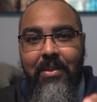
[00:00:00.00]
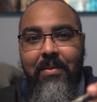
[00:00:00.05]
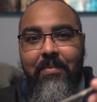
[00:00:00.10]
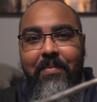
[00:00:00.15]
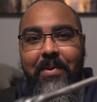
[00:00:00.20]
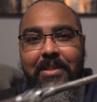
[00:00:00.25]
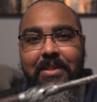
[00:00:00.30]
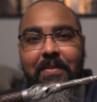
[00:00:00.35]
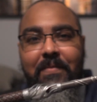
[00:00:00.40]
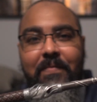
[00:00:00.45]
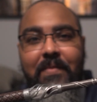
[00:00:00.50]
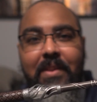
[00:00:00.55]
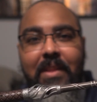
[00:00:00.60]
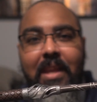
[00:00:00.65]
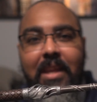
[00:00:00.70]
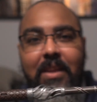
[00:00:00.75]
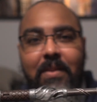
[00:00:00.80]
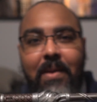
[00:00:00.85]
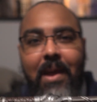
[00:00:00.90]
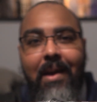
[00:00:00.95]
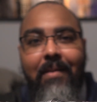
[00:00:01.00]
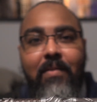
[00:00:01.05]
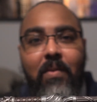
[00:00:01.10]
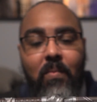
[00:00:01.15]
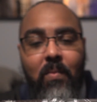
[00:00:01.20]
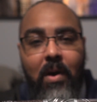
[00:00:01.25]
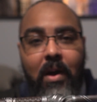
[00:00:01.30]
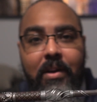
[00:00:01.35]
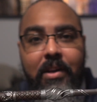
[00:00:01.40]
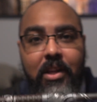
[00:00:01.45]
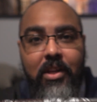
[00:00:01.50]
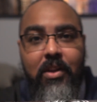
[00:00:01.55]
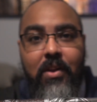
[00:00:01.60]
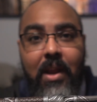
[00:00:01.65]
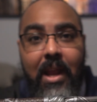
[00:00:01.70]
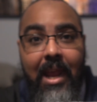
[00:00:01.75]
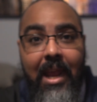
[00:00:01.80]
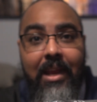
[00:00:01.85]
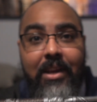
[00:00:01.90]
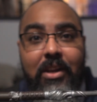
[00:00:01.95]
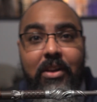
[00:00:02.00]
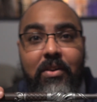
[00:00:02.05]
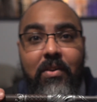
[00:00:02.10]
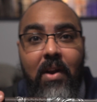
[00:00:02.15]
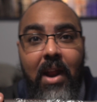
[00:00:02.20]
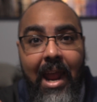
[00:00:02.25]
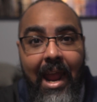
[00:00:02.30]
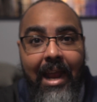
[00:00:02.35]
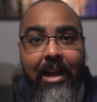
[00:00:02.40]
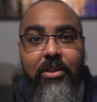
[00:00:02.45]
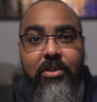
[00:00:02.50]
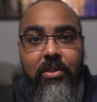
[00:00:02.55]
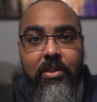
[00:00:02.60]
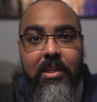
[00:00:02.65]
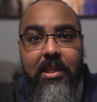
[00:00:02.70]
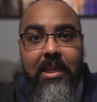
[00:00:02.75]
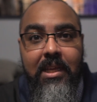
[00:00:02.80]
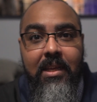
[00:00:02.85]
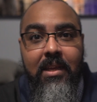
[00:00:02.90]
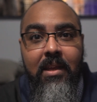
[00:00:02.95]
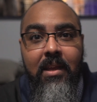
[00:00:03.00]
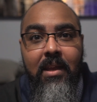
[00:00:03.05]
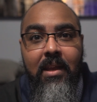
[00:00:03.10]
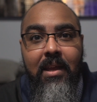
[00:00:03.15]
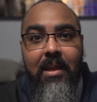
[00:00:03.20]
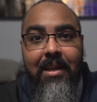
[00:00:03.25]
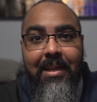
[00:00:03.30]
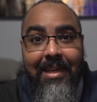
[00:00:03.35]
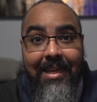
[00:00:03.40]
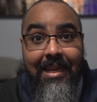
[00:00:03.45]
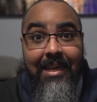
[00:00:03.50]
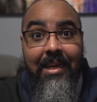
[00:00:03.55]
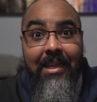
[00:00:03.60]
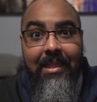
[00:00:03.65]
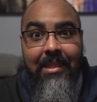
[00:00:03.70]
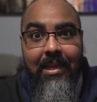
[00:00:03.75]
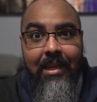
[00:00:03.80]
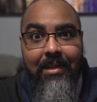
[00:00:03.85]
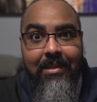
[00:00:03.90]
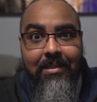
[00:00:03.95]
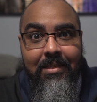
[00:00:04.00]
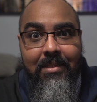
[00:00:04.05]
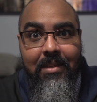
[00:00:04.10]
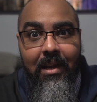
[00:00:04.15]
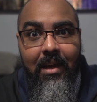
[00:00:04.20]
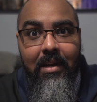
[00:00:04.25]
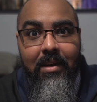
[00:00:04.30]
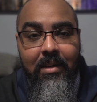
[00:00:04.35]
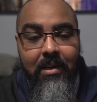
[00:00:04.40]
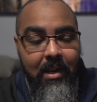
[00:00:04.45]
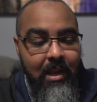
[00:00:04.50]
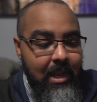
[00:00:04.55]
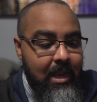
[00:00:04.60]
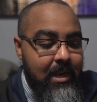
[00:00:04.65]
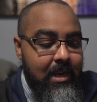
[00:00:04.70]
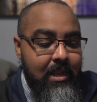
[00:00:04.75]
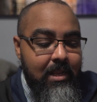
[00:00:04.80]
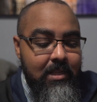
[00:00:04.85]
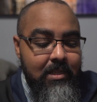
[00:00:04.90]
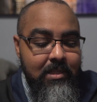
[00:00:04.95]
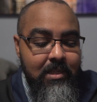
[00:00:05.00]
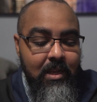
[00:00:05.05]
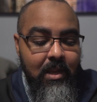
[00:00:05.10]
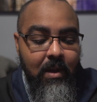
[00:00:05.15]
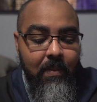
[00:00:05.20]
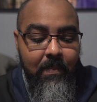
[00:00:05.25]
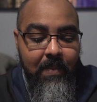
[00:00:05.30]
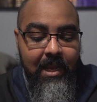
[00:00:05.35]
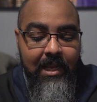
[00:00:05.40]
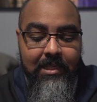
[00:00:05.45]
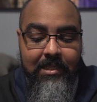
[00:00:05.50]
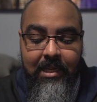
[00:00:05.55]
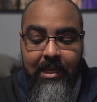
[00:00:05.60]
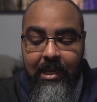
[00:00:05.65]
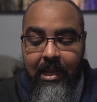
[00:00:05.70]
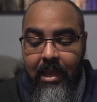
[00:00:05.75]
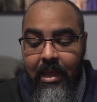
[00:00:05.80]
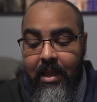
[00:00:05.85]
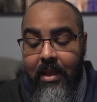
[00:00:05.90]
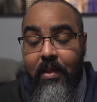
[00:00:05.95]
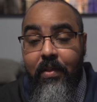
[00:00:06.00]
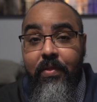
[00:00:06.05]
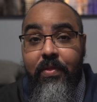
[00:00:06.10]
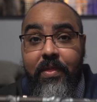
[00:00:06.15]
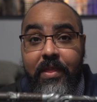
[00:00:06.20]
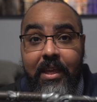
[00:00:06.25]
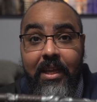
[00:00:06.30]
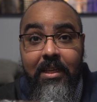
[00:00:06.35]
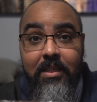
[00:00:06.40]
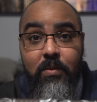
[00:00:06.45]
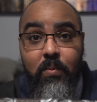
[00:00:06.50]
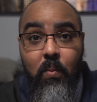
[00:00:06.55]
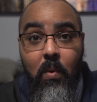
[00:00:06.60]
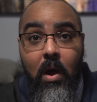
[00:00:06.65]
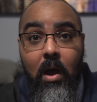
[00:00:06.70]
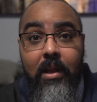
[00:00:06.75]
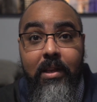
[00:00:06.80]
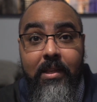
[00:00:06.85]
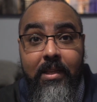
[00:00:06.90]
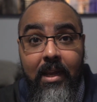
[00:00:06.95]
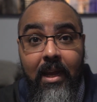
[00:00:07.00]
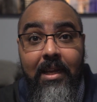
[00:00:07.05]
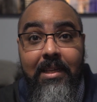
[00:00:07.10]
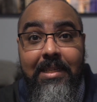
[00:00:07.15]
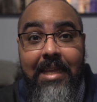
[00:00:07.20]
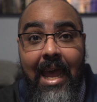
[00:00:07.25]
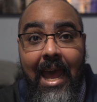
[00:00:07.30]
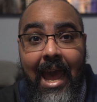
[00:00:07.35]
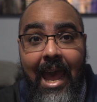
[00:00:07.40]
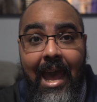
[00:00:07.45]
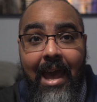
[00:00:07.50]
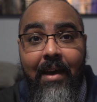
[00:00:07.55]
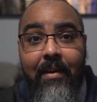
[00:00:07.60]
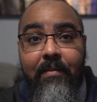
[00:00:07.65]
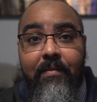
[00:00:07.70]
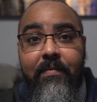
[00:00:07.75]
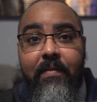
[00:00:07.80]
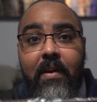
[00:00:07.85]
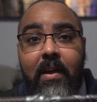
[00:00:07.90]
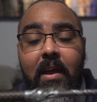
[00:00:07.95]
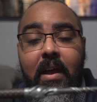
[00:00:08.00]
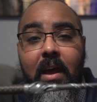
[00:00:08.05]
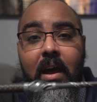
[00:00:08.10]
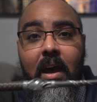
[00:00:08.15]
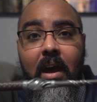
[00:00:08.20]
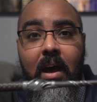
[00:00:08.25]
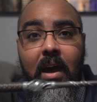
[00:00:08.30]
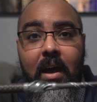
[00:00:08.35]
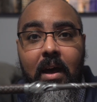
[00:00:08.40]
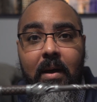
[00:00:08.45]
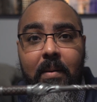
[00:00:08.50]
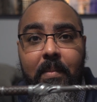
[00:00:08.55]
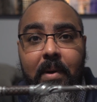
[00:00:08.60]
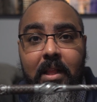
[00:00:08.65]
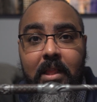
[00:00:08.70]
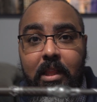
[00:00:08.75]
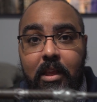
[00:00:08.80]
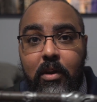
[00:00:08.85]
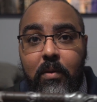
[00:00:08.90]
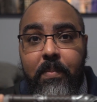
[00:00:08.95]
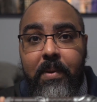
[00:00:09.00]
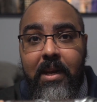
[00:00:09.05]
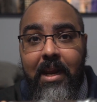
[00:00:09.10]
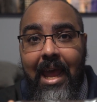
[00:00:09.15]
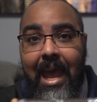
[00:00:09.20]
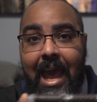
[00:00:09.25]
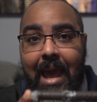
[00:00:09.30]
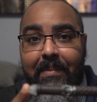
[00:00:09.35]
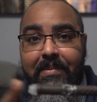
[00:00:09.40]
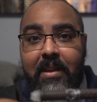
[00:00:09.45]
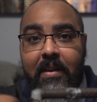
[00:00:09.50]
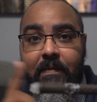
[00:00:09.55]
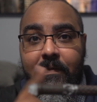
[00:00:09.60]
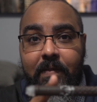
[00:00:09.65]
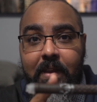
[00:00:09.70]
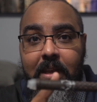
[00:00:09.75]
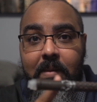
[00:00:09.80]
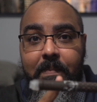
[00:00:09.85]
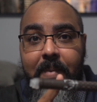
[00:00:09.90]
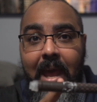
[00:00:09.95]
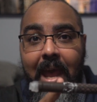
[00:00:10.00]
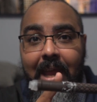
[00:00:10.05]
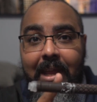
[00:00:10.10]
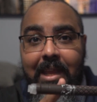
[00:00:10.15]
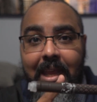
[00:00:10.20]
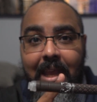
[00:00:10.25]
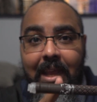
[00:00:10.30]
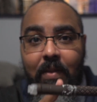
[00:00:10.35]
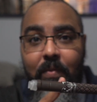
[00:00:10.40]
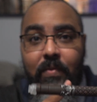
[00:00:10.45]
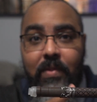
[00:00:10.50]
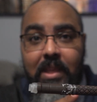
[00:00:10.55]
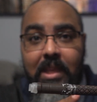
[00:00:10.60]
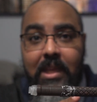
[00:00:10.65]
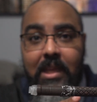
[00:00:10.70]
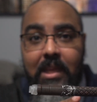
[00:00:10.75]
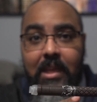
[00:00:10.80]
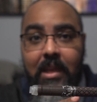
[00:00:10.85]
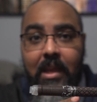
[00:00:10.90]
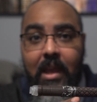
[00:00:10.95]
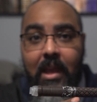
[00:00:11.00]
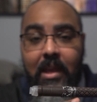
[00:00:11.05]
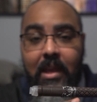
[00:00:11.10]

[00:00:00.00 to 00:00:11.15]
But you feel like you have a wand in your hand and you're actually getting things done. It is amazing. This wand does have a little bit of haptic feedback in the